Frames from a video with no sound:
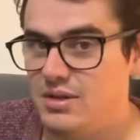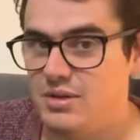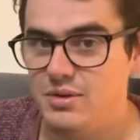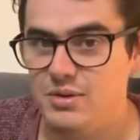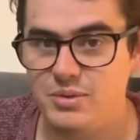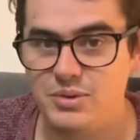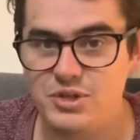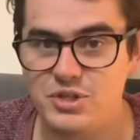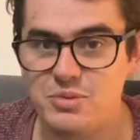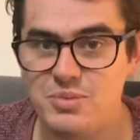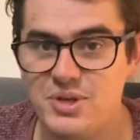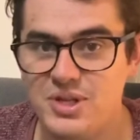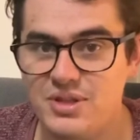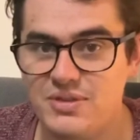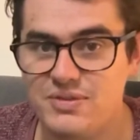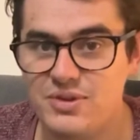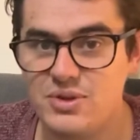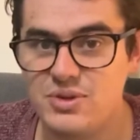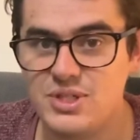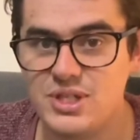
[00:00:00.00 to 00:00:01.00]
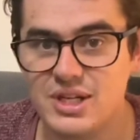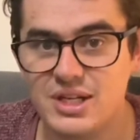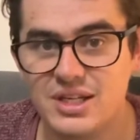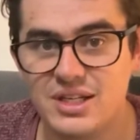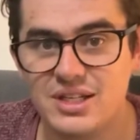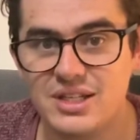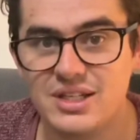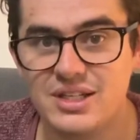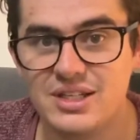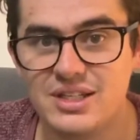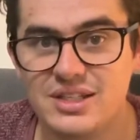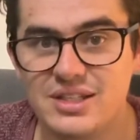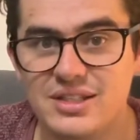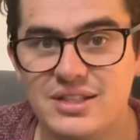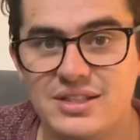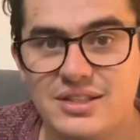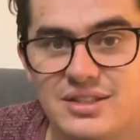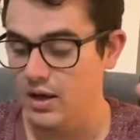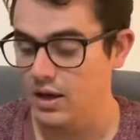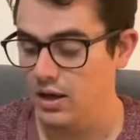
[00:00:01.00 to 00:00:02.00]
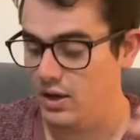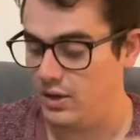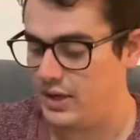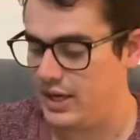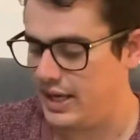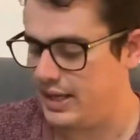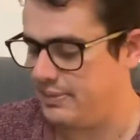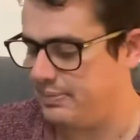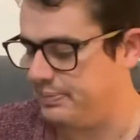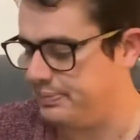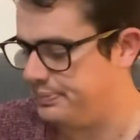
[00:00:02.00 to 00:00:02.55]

we should be in the future. Okay,